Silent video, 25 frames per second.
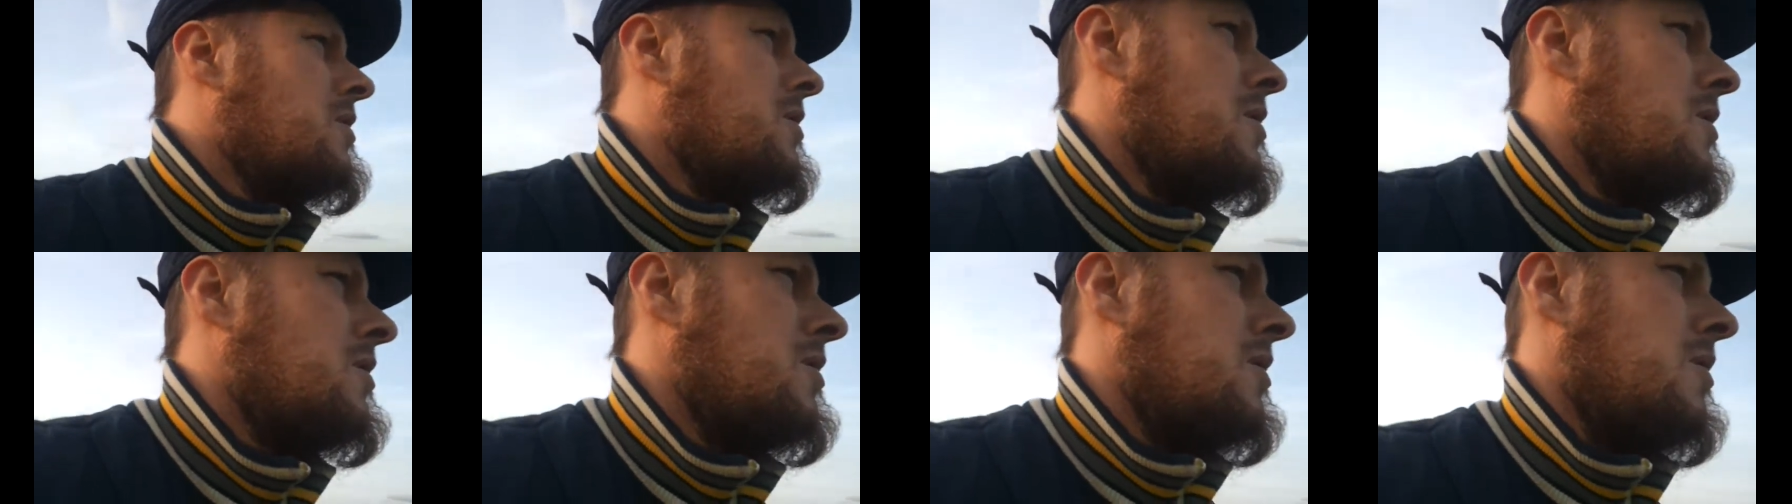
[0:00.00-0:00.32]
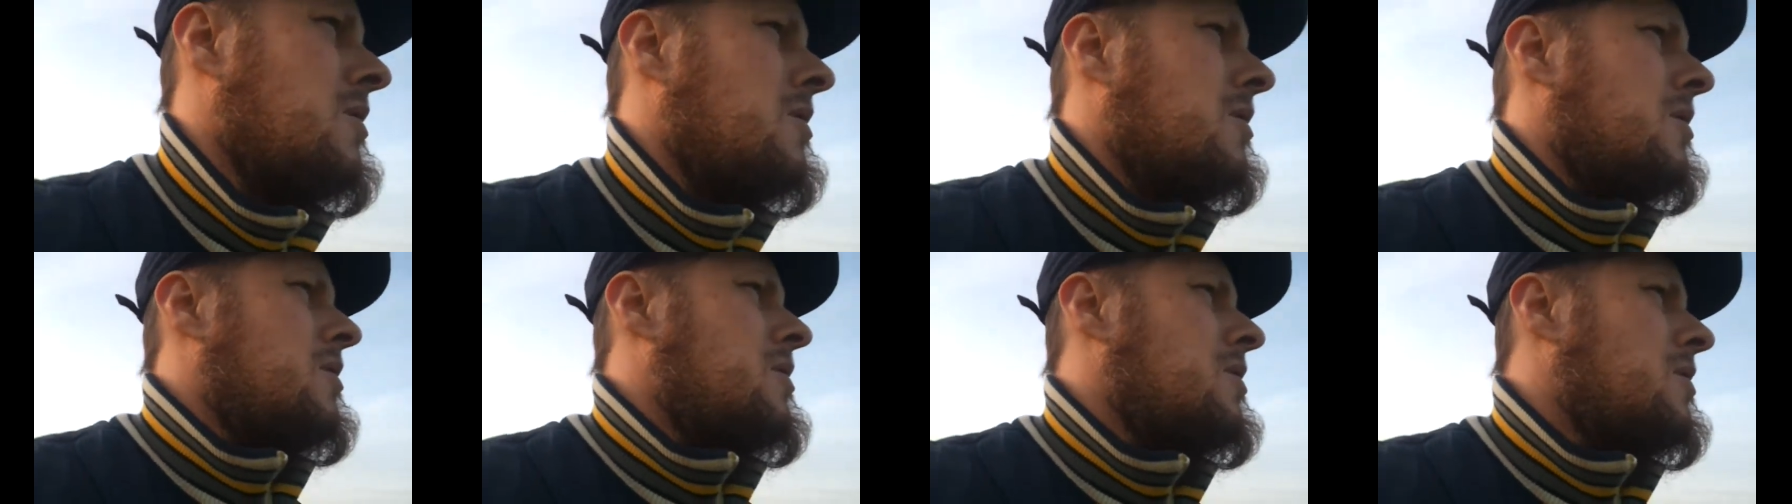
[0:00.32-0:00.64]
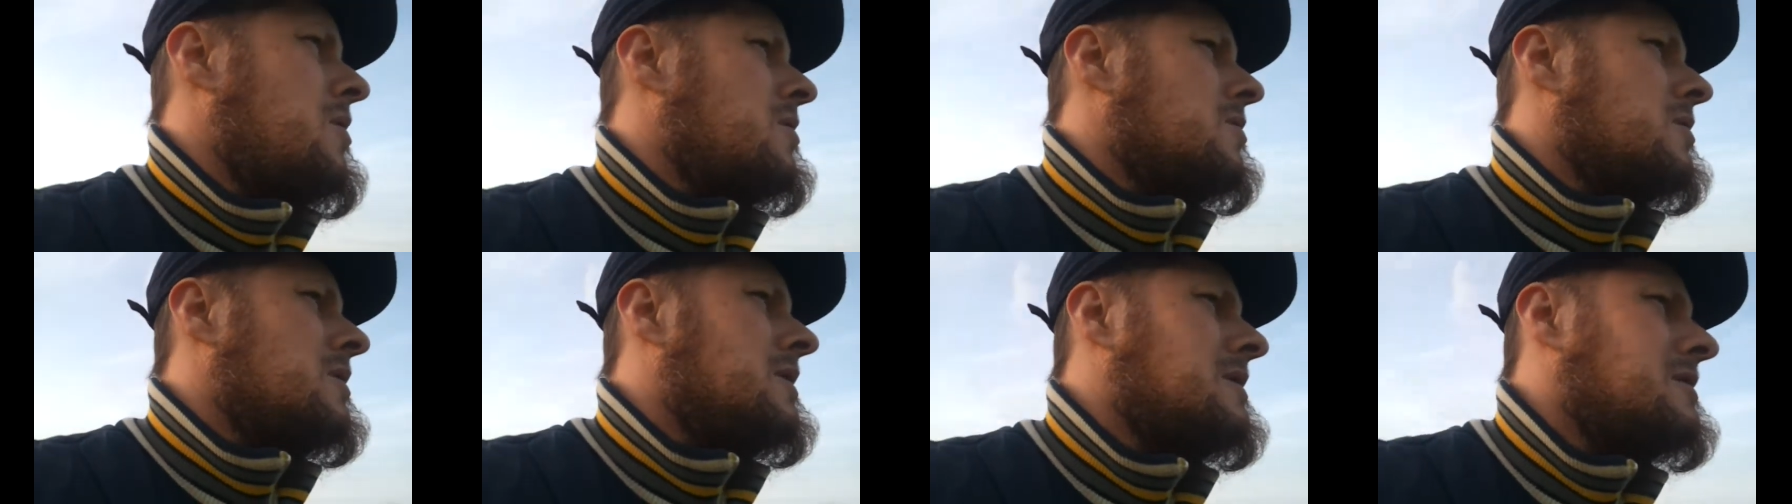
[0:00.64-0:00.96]
it's
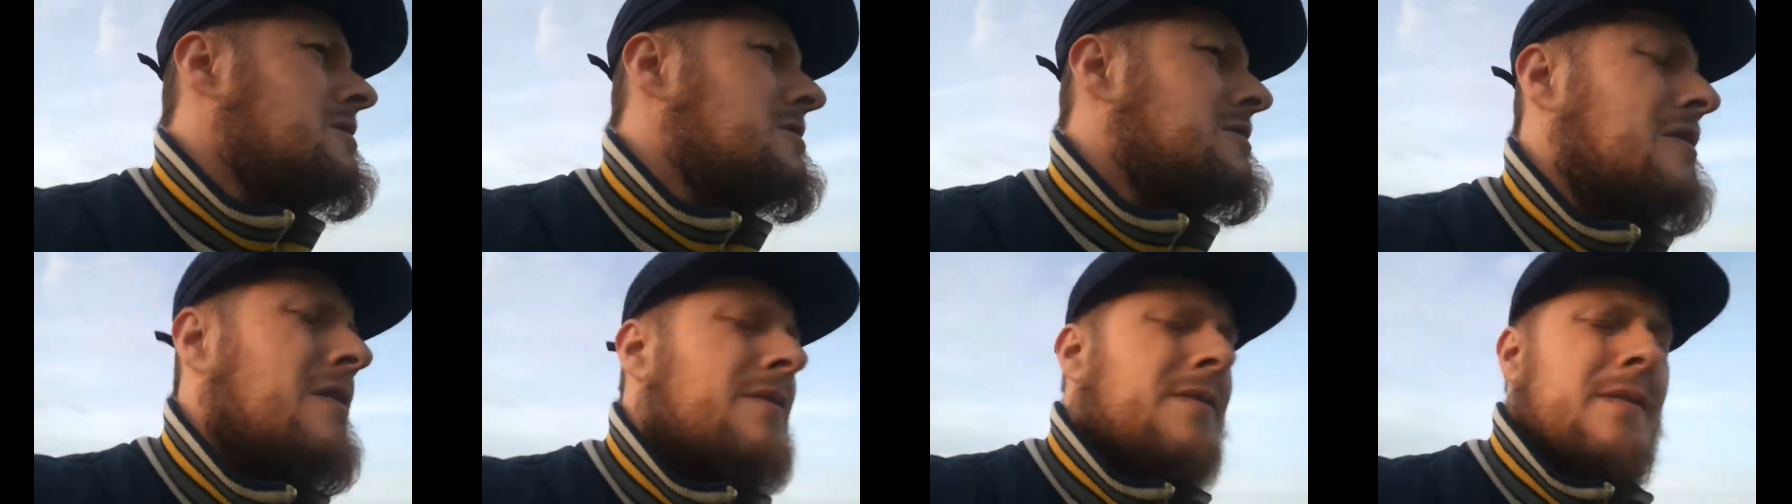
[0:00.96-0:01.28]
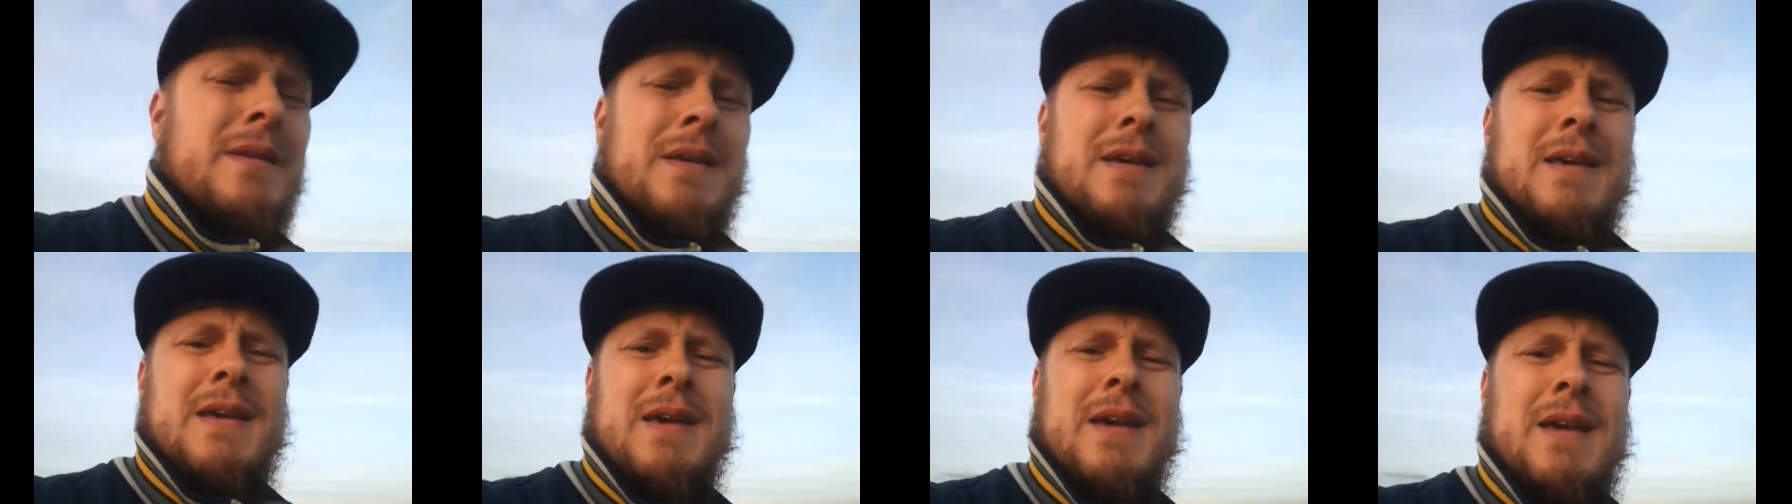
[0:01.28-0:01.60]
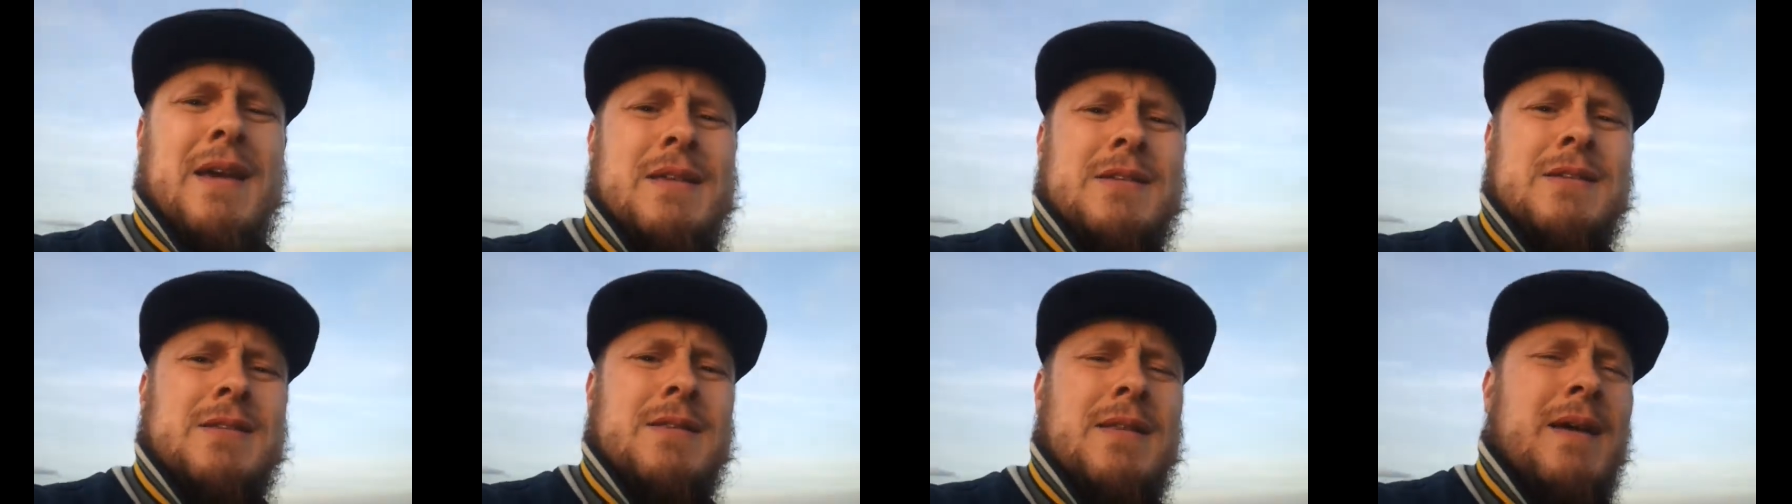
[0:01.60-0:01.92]
nothing against them,
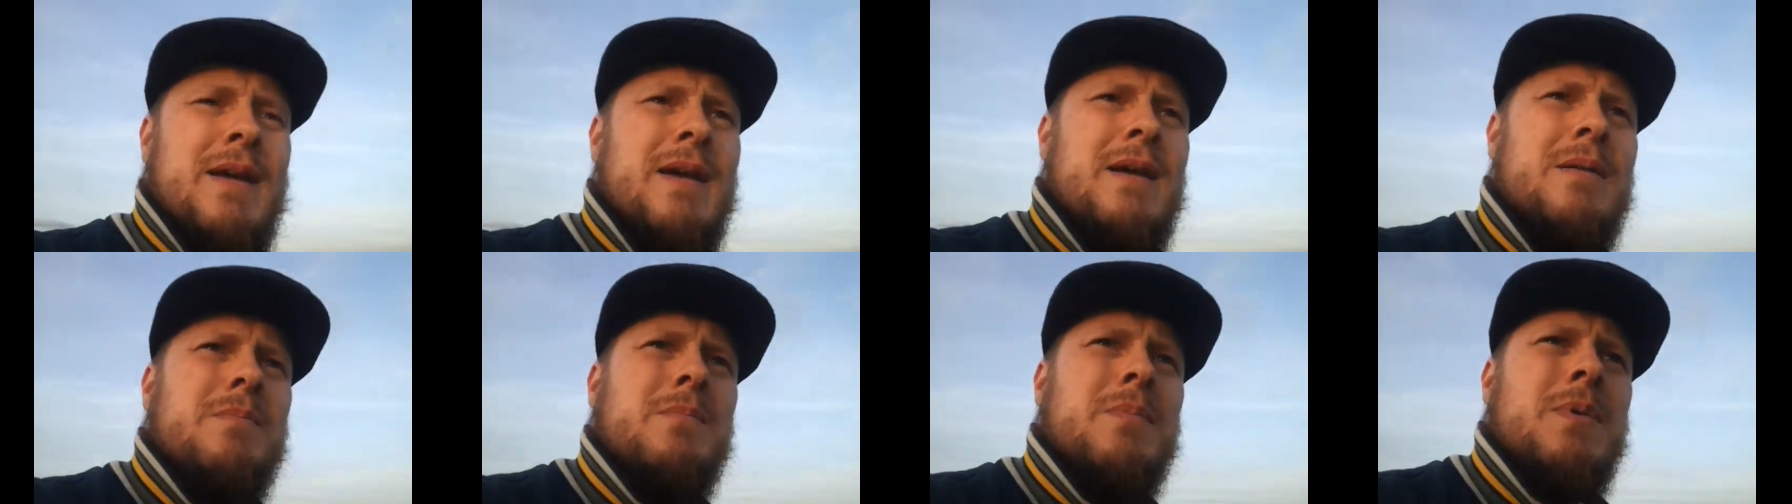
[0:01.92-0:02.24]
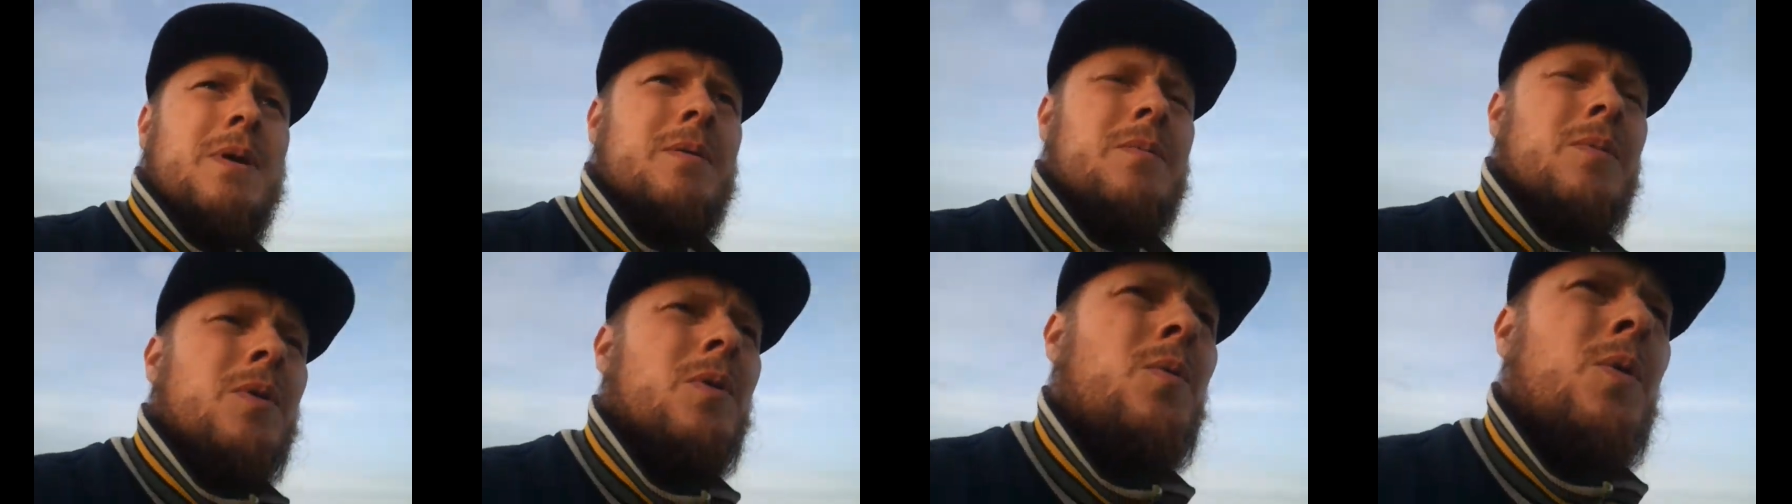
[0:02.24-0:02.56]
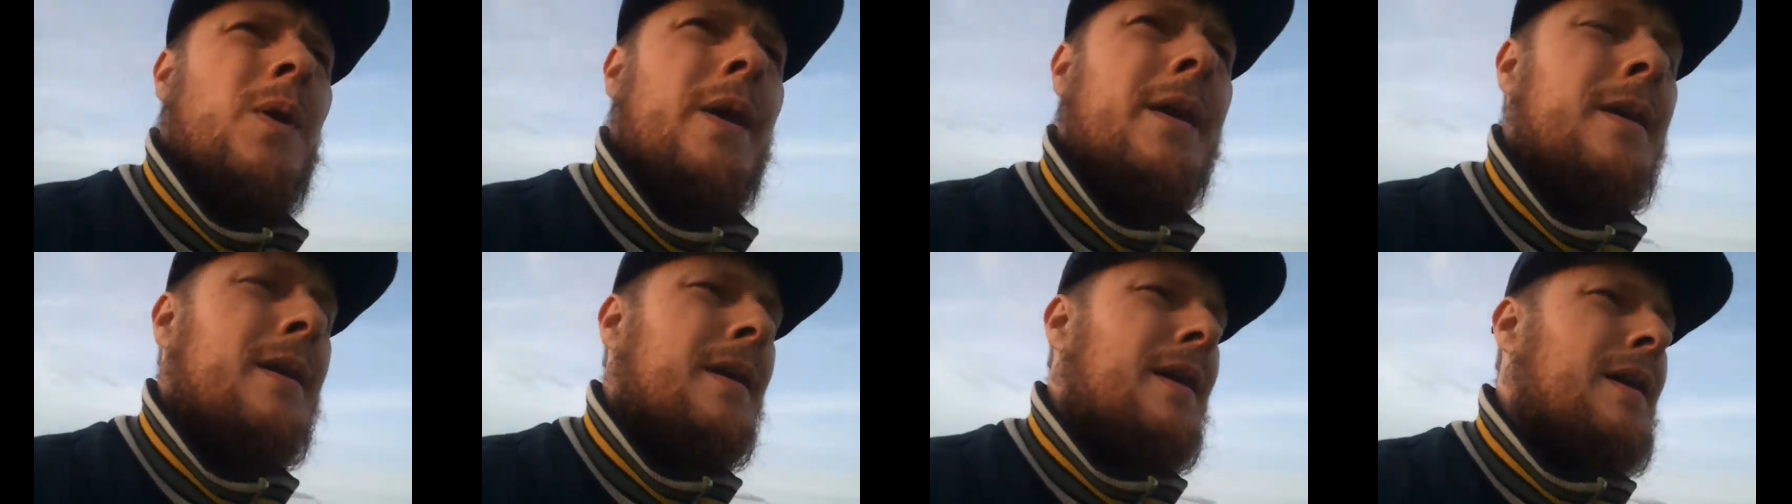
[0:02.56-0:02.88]
but why can't they
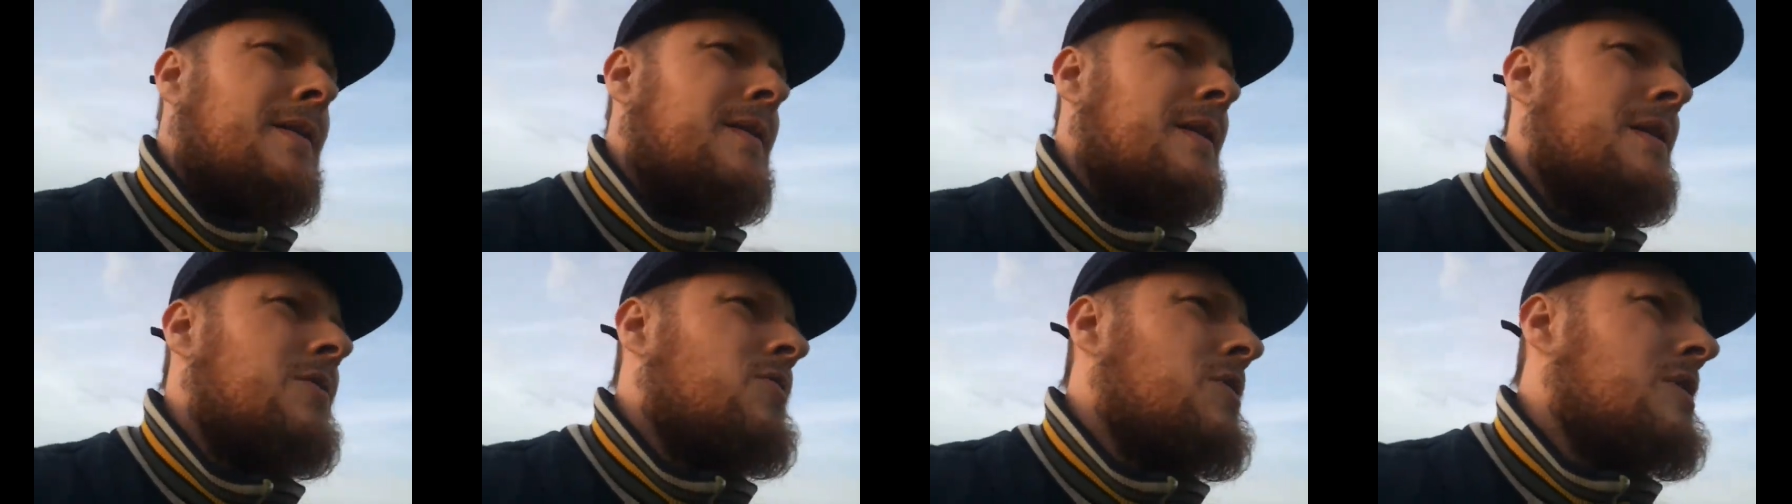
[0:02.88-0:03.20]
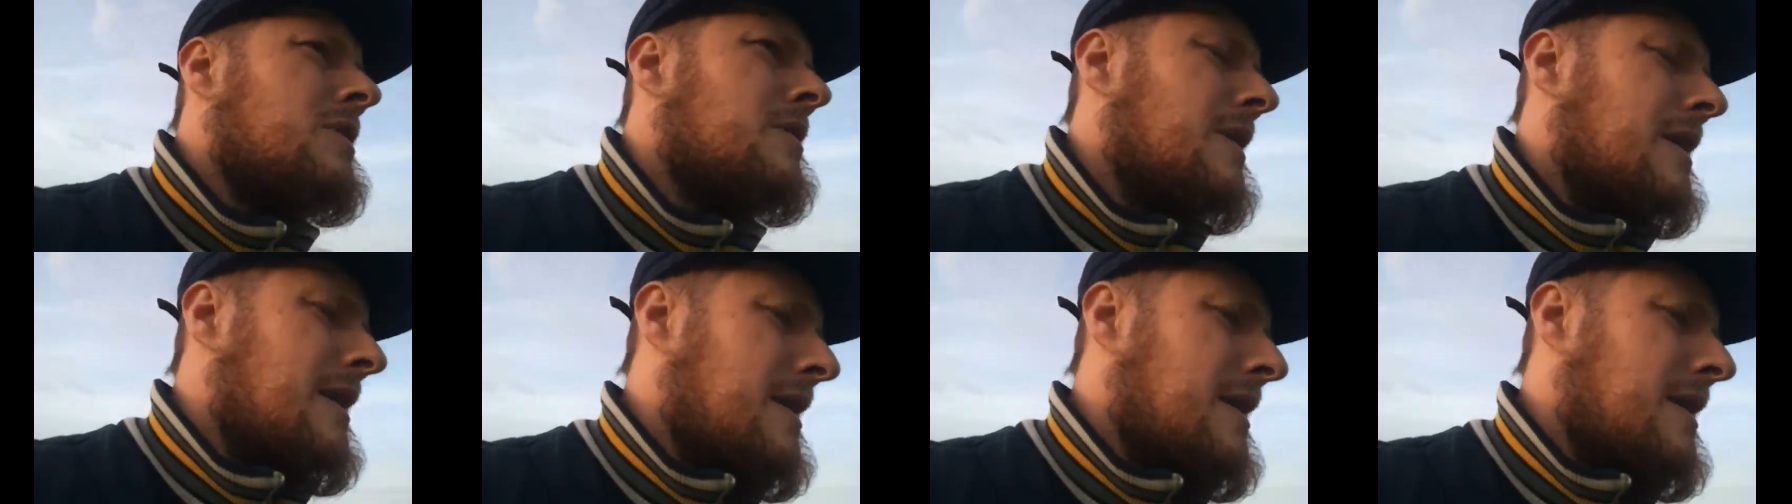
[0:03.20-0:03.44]
realise it's just